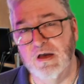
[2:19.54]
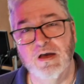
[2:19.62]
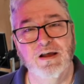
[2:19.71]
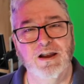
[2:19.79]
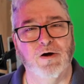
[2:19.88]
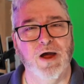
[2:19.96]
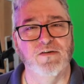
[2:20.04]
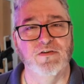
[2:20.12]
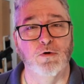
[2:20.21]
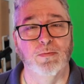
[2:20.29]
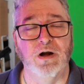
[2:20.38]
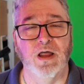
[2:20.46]
Now I haven't
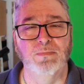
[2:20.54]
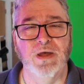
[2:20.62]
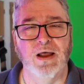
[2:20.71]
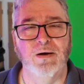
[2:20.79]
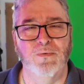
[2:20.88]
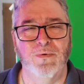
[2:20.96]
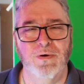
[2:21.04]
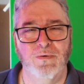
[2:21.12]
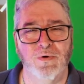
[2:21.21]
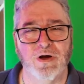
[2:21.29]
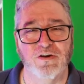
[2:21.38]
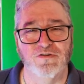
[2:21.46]
opened it up yet.
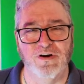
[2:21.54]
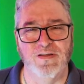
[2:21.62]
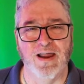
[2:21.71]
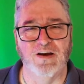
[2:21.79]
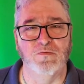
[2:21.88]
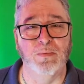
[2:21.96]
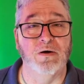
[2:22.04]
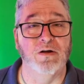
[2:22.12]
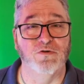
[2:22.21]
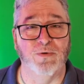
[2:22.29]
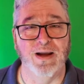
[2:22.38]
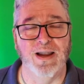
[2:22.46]
We're going to share that experience
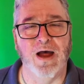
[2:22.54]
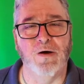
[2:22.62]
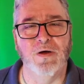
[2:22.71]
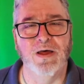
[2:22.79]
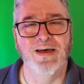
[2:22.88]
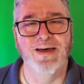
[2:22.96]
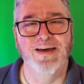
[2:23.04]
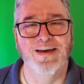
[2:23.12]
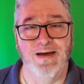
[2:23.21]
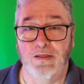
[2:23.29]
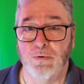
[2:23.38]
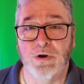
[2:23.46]
right now, and
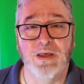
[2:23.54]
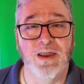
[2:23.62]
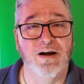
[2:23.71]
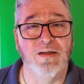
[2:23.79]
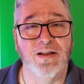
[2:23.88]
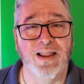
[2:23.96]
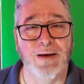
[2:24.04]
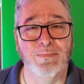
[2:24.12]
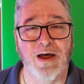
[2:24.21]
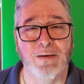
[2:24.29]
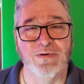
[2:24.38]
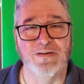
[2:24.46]
then we're going to get it on the
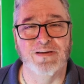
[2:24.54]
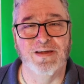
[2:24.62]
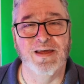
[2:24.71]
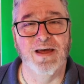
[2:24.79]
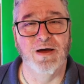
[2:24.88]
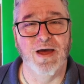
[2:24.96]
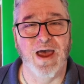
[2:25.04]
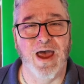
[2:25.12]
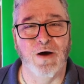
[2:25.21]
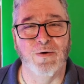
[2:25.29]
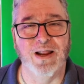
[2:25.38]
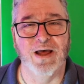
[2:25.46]
laptop and see
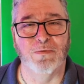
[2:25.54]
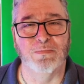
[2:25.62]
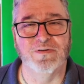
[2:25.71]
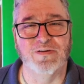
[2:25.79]
how it helps.